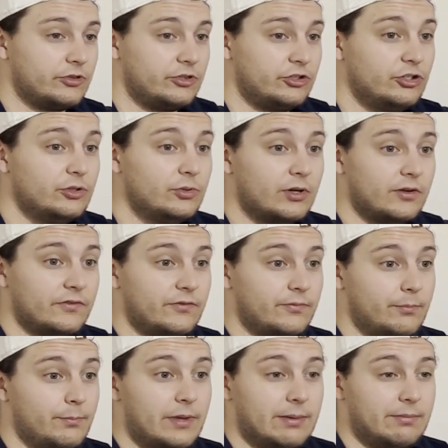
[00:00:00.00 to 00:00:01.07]
two of
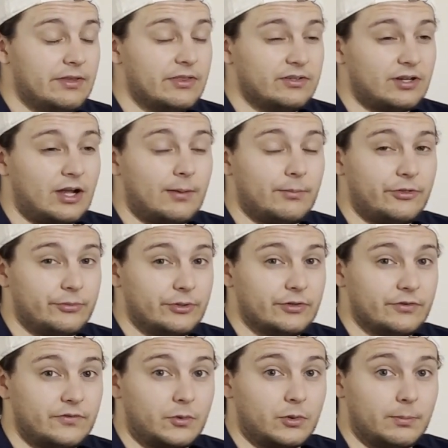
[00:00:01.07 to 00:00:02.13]
maybe the top 3
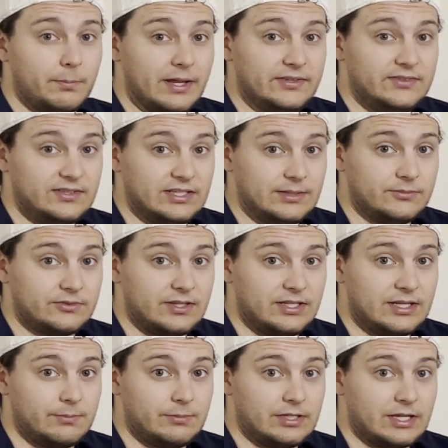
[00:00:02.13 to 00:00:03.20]
or 4 best teams in the
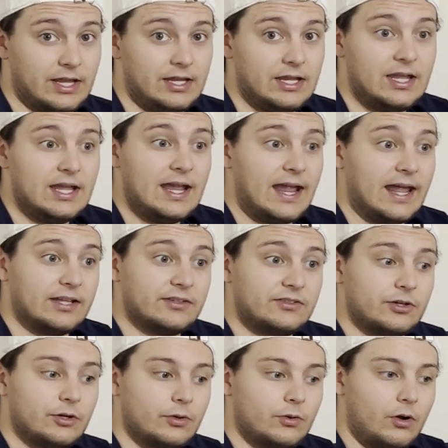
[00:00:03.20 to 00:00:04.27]
NBA, and
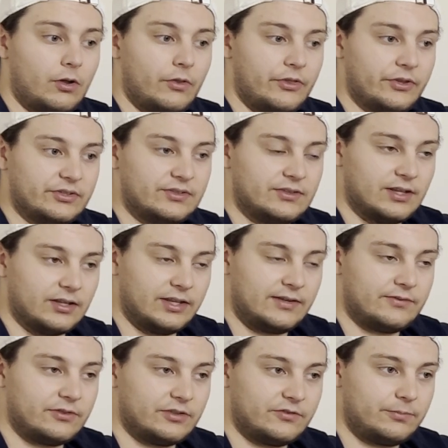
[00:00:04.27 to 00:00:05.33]
so the
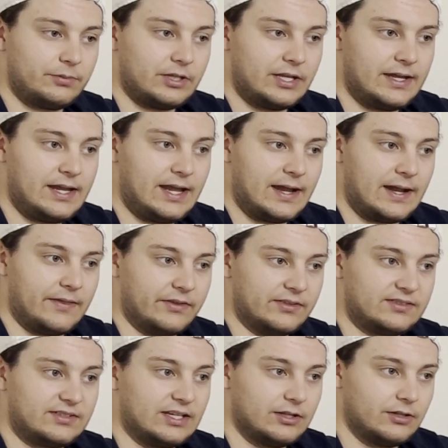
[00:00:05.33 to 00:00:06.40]
level of play and the
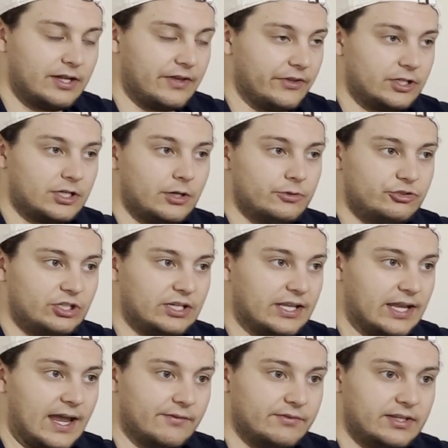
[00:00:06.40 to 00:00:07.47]
skill and the coaching
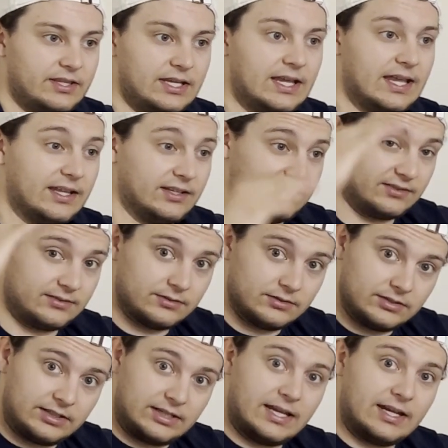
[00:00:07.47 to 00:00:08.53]
and everything is
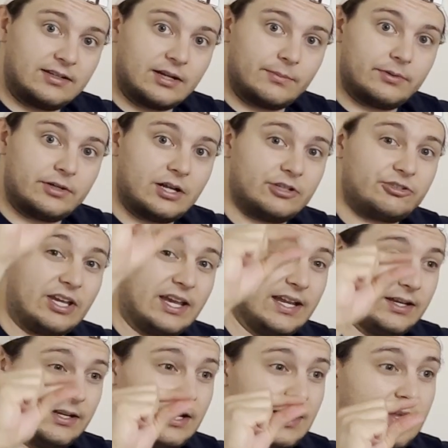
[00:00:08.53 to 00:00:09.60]
kicked up a notch,
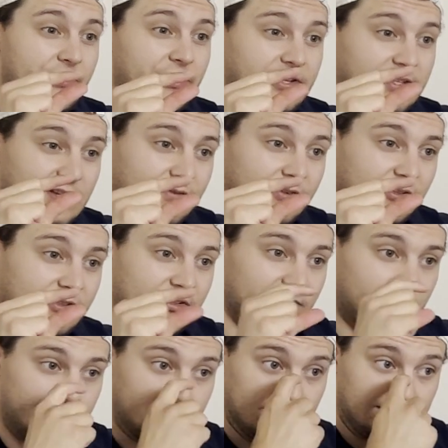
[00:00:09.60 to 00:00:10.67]
and the differences
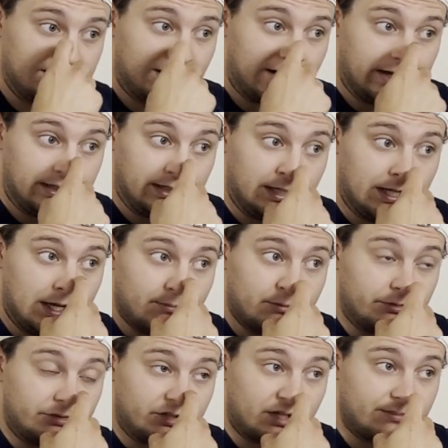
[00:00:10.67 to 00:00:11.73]
are really tiny.
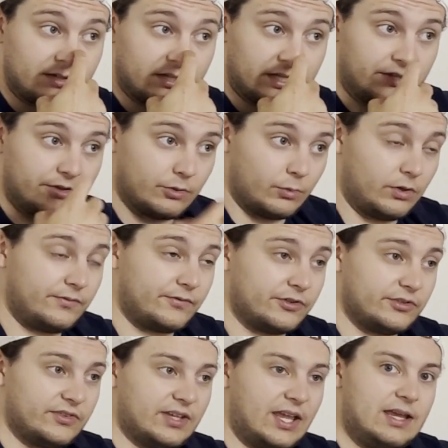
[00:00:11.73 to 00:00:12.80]
When you're talking about like the 1
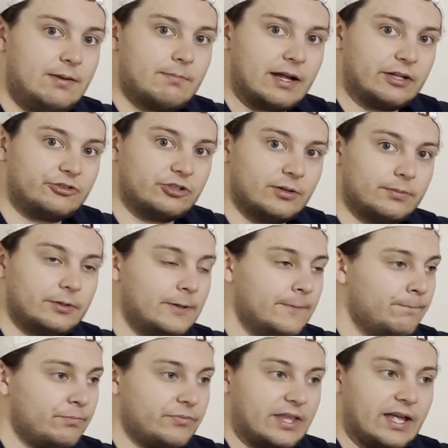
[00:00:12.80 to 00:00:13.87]
versus 8 matchup,
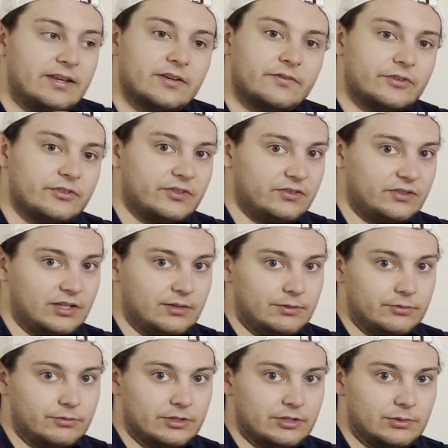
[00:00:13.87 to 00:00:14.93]
that difference is going to
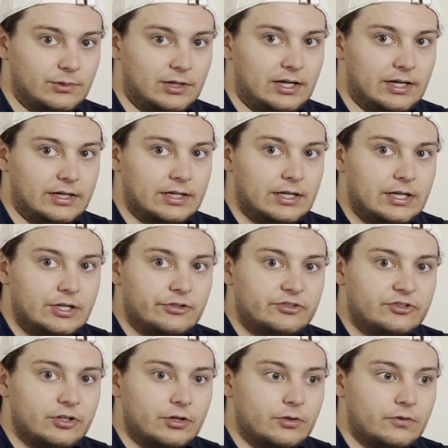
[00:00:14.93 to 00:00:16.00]
be really wide.
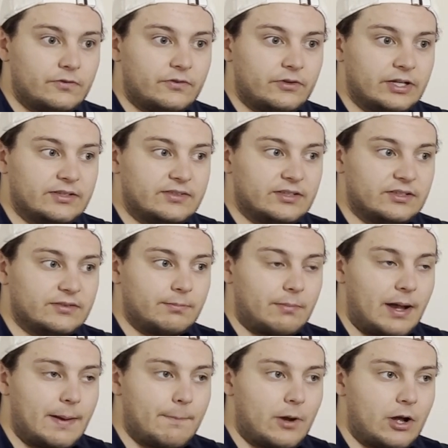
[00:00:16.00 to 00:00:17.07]
So, for instance,
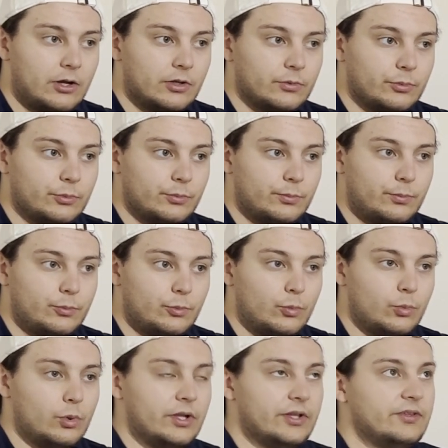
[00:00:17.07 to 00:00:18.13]
my model
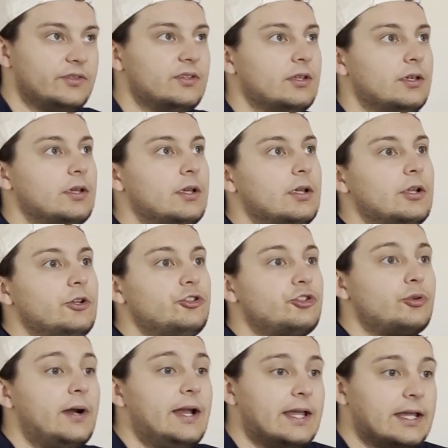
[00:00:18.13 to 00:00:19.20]
was
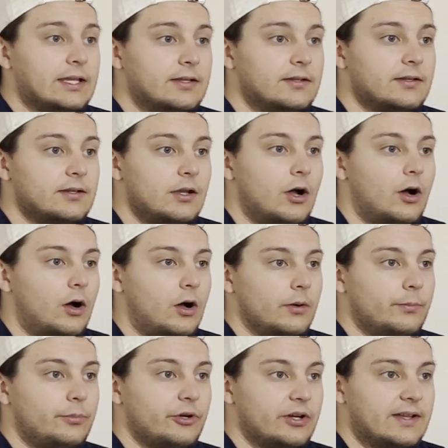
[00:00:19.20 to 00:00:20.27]
trained
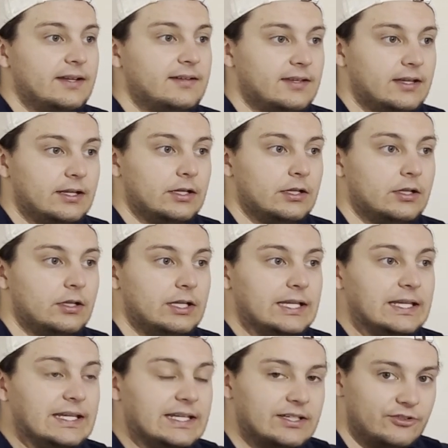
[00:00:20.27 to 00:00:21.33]
on predicting
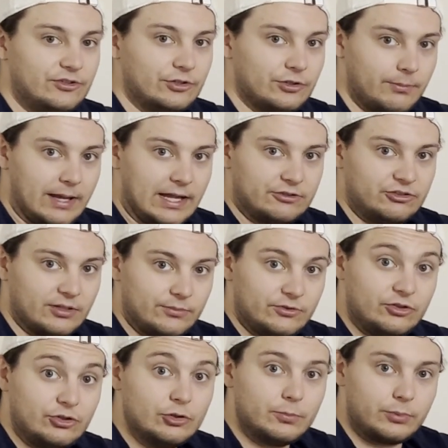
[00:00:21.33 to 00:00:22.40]
easier
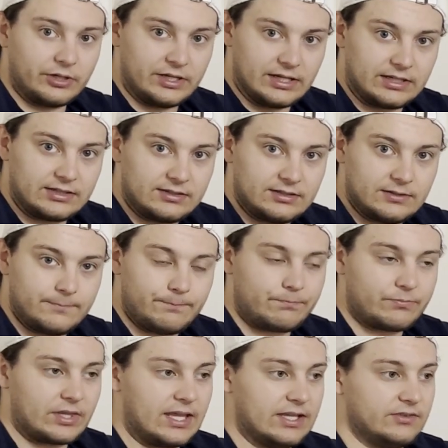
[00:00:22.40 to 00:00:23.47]
matchups to predict,
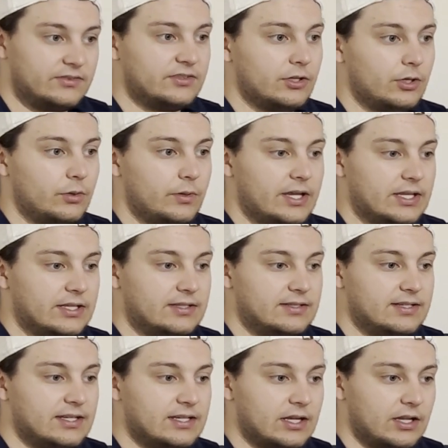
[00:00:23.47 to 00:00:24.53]
and so it
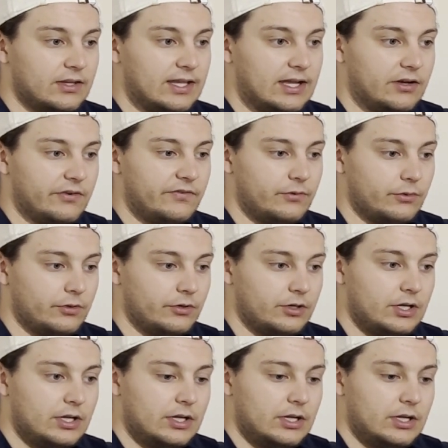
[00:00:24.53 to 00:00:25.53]
didn't allow for